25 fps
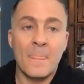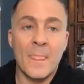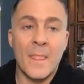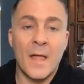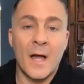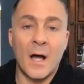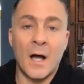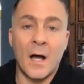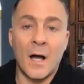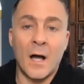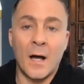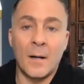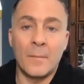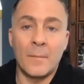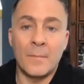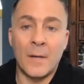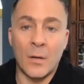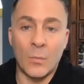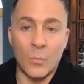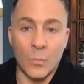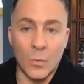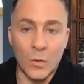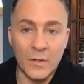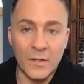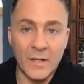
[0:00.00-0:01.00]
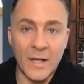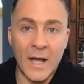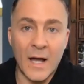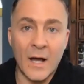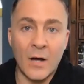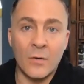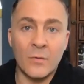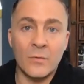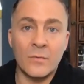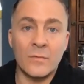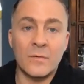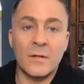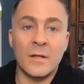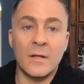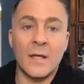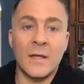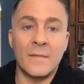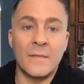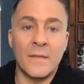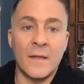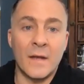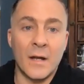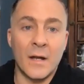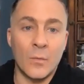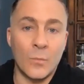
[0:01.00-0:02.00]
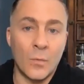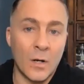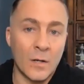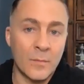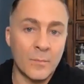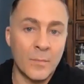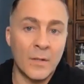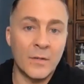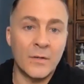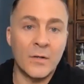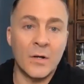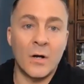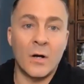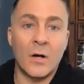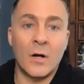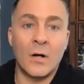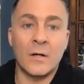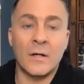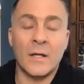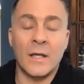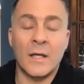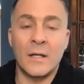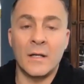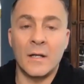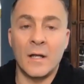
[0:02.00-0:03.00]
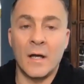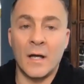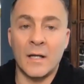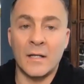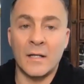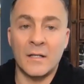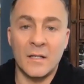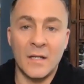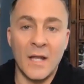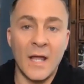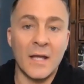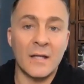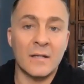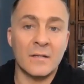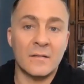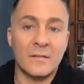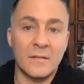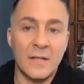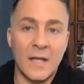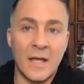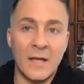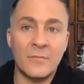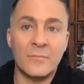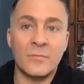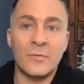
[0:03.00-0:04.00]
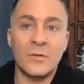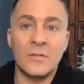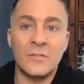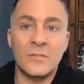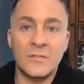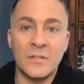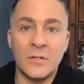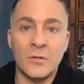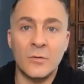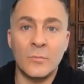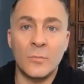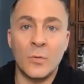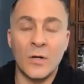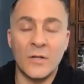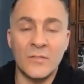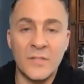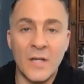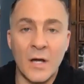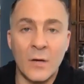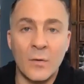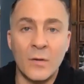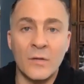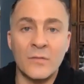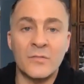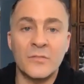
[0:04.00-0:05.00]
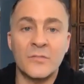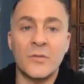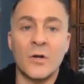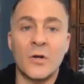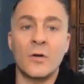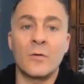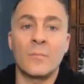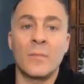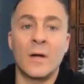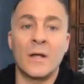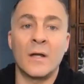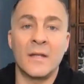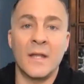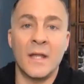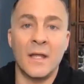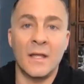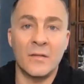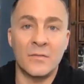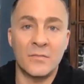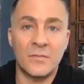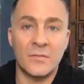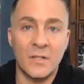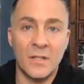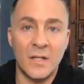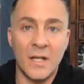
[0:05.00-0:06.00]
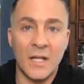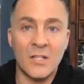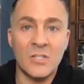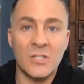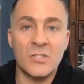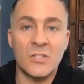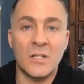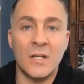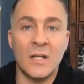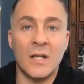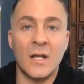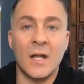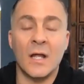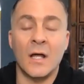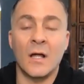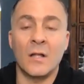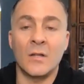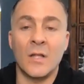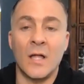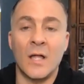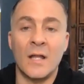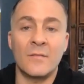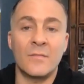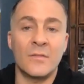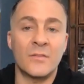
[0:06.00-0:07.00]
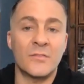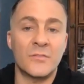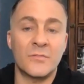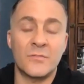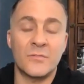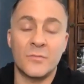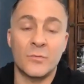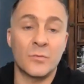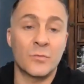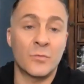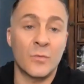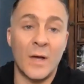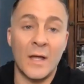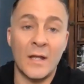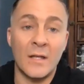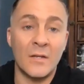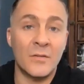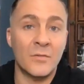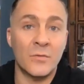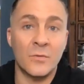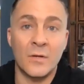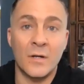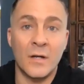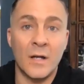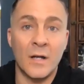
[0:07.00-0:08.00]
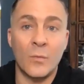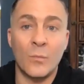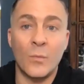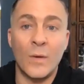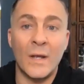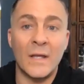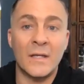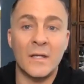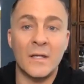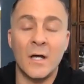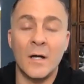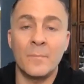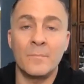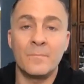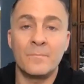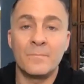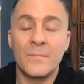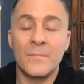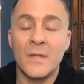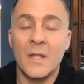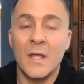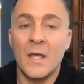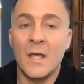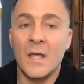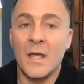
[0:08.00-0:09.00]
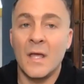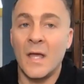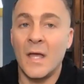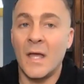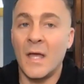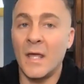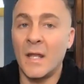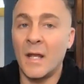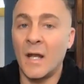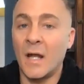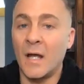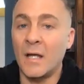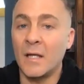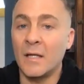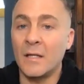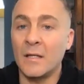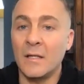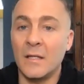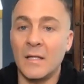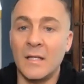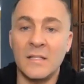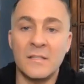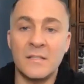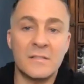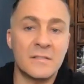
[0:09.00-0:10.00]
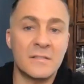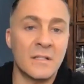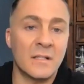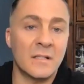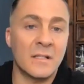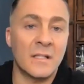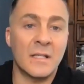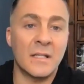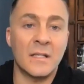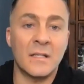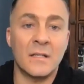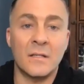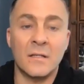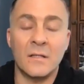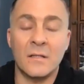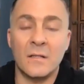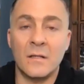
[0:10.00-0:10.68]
I work out, and then I walk my dog, and I connect every single morning. It's how I start my day, is connection. And a lot of it's through gratitude. And I wake up and I instantly